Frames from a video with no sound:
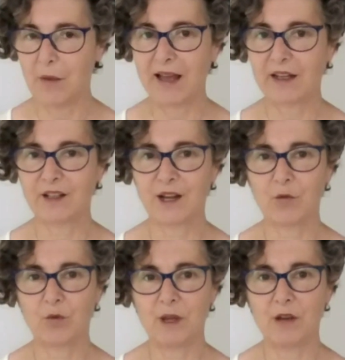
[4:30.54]

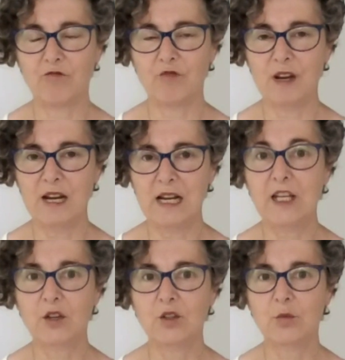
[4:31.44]
aconite would be a
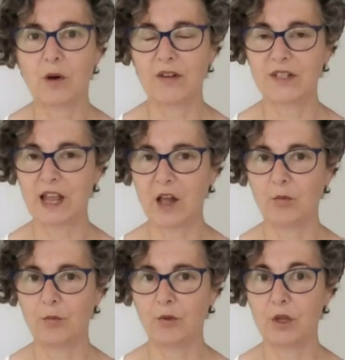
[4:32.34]
really good one to
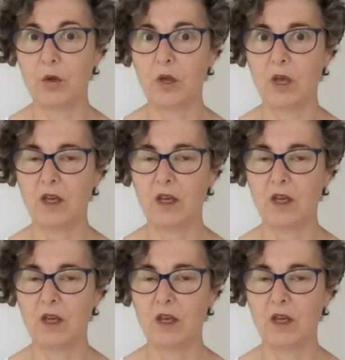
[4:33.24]
help you